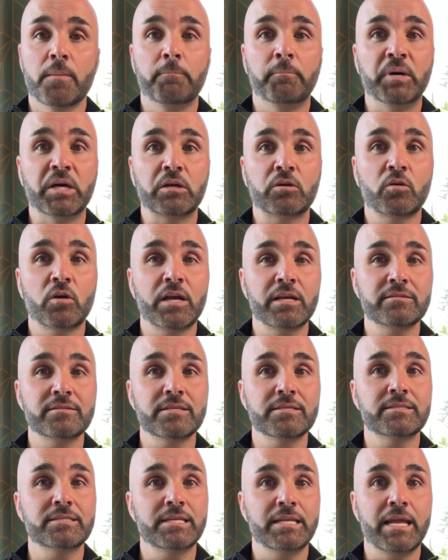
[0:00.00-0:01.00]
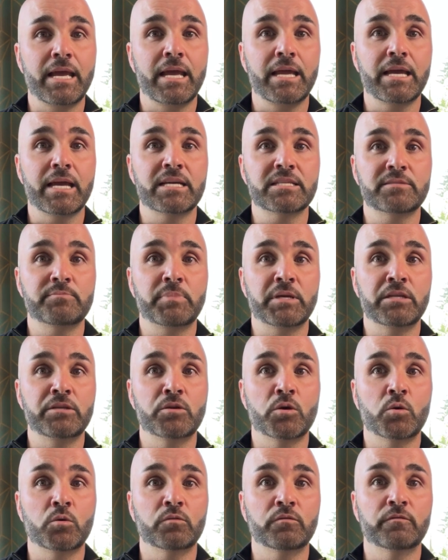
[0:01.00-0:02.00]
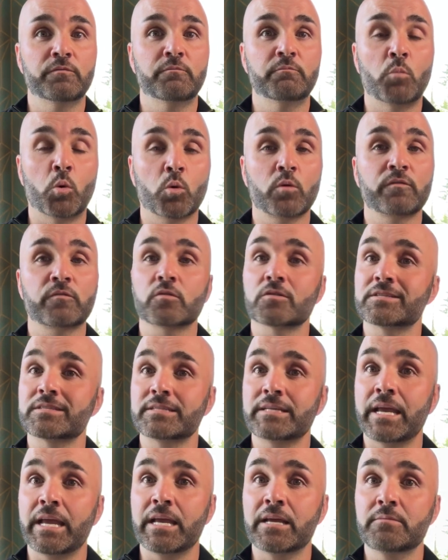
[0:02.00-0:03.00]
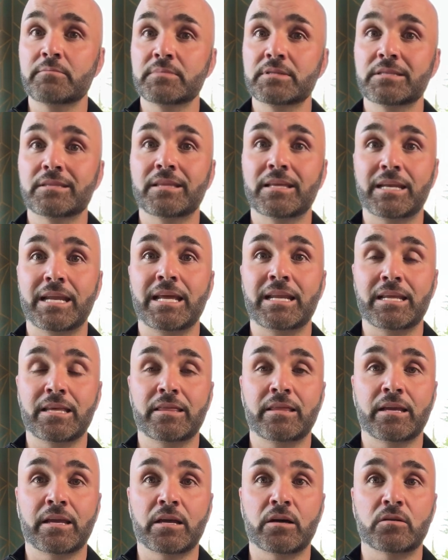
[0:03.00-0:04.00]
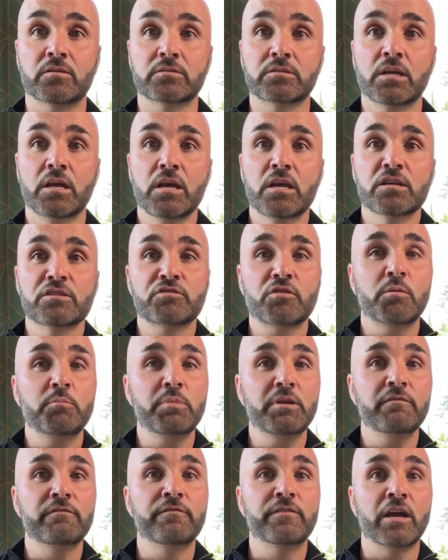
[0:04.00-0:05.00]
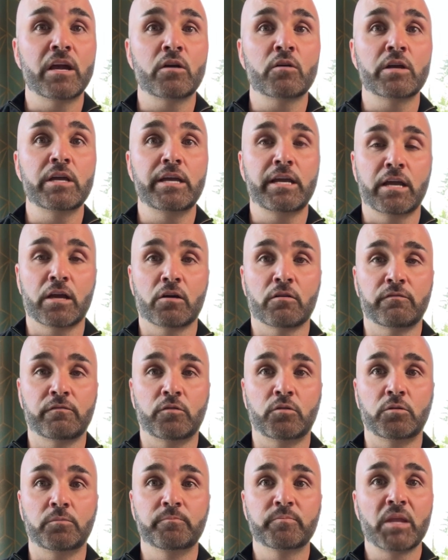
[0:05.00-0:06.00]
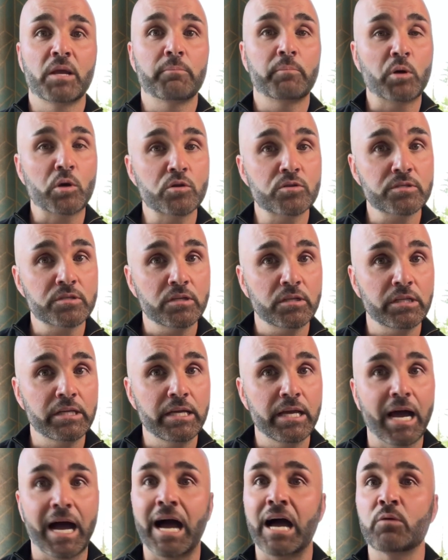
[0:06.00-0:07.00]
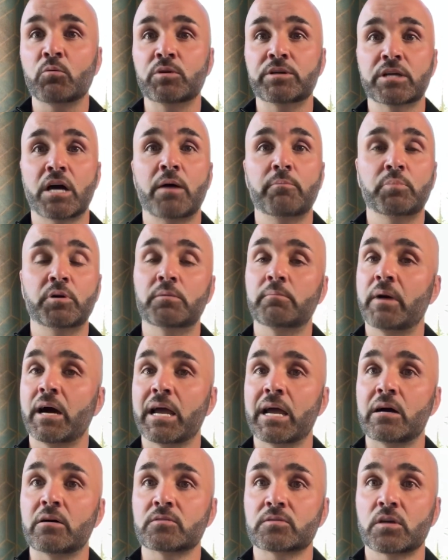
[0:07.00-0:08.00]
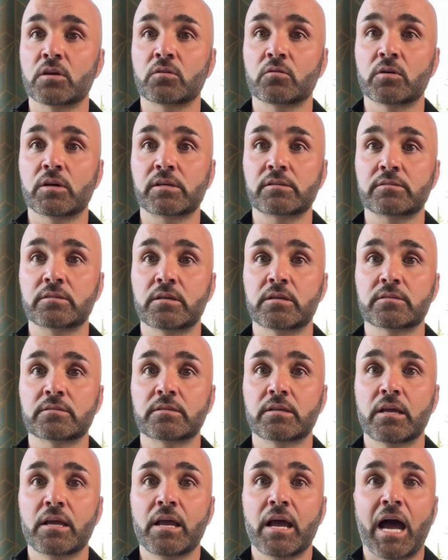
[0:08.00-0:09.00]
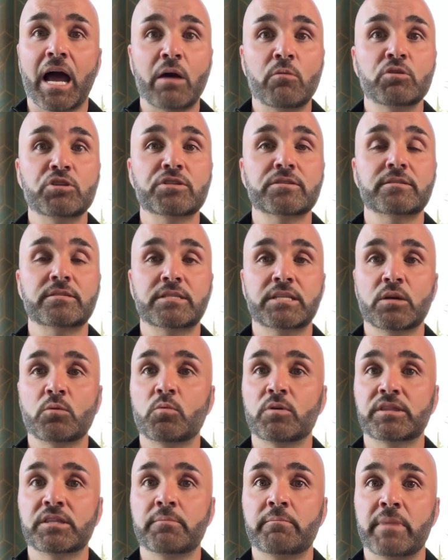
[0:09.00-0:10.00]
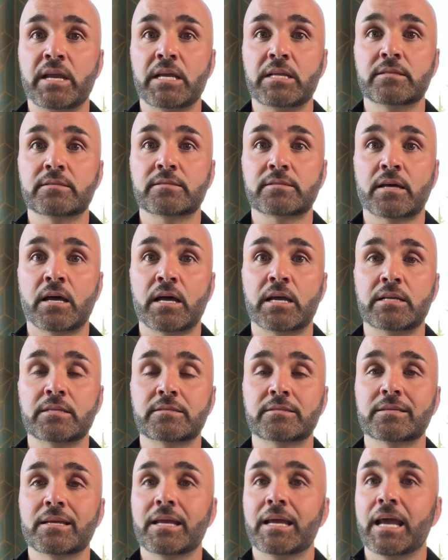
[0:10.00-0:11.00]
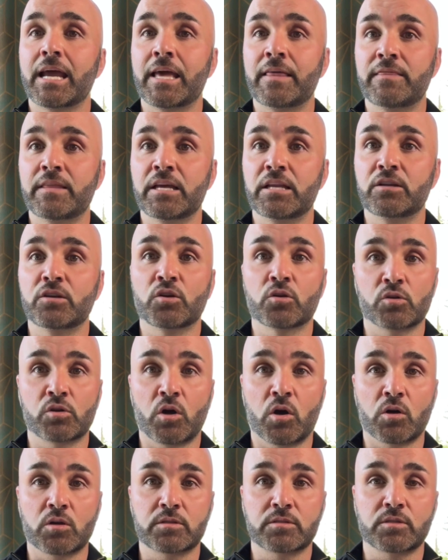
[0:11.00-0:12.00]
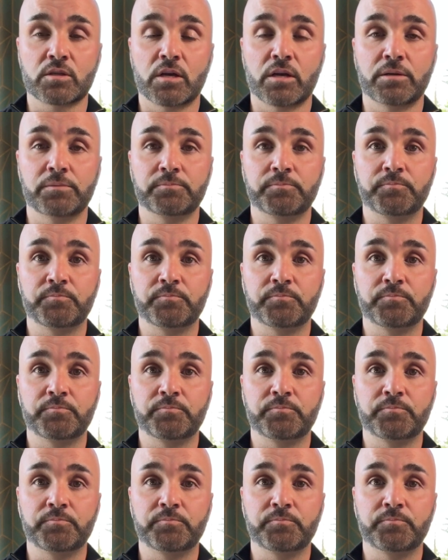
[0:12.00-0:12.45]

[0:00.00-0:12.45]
But Craigslist today has been known more for scams than anything else. So I'd be very careful. Personally, I would not put my house on Craigslist. I would just stick with the main sites and then your yard sign.